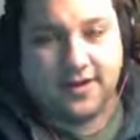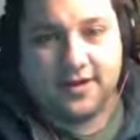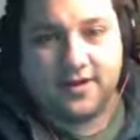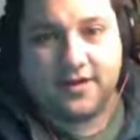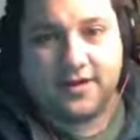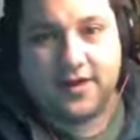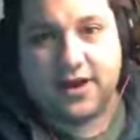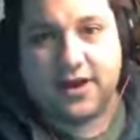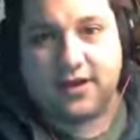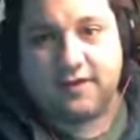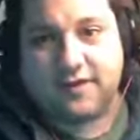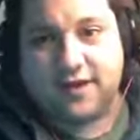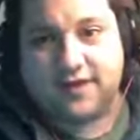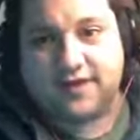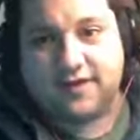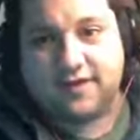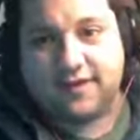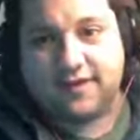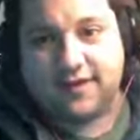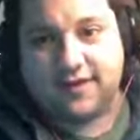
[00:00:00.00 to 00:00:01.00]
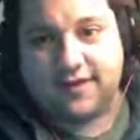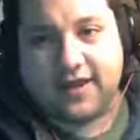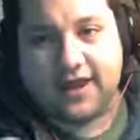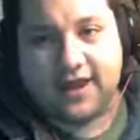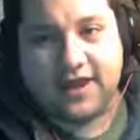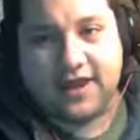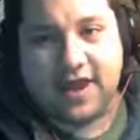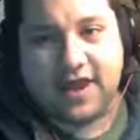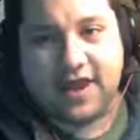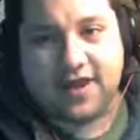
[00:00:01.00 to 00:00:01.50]
So here you've got the
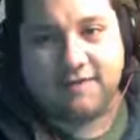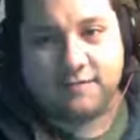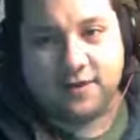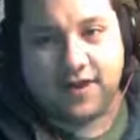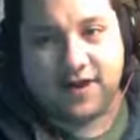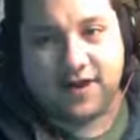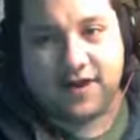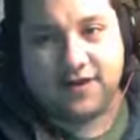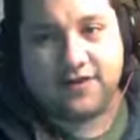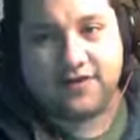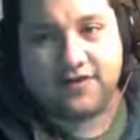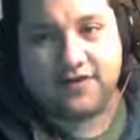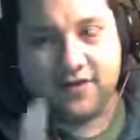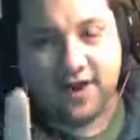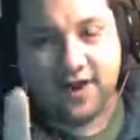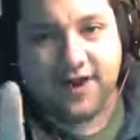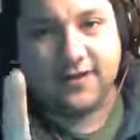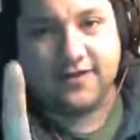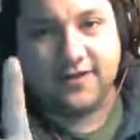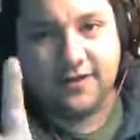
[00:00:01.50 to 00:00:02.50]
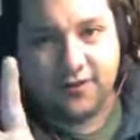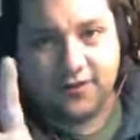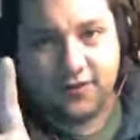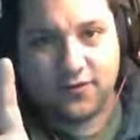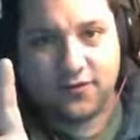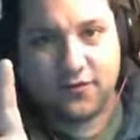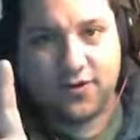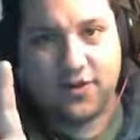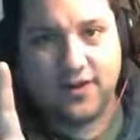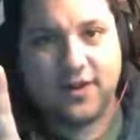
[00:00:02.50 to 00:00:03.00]
satanic hive mind trying
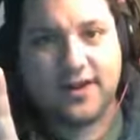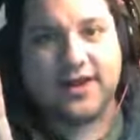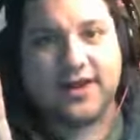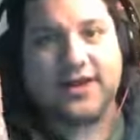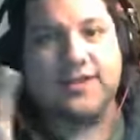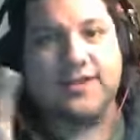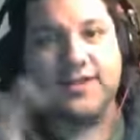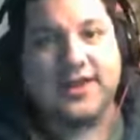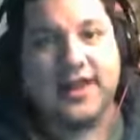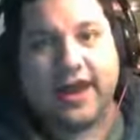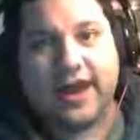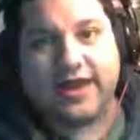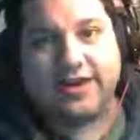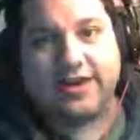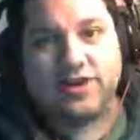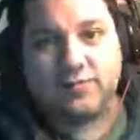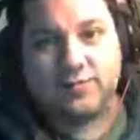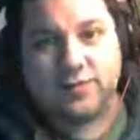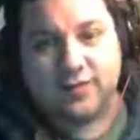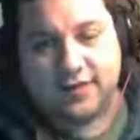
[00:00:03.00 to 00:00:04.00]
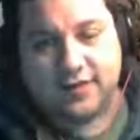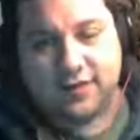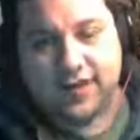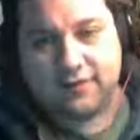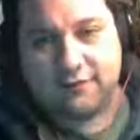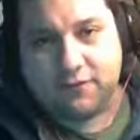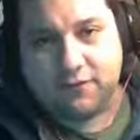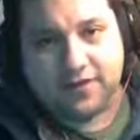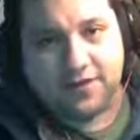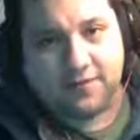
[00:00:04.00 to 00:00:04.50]
to contain your
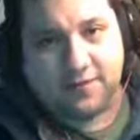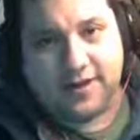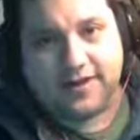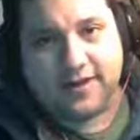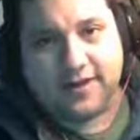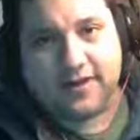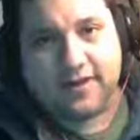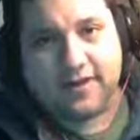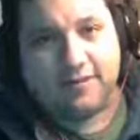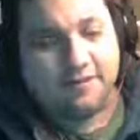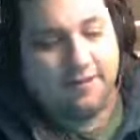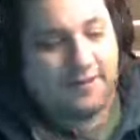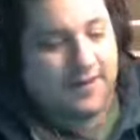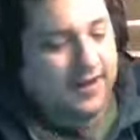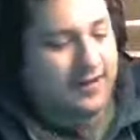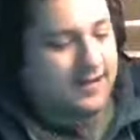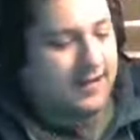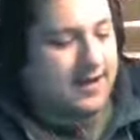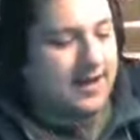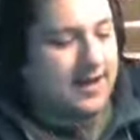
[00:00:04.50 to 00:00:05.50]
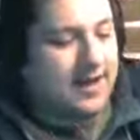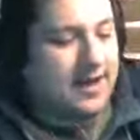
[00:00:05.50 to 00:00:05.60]
belief with the Mandela effect.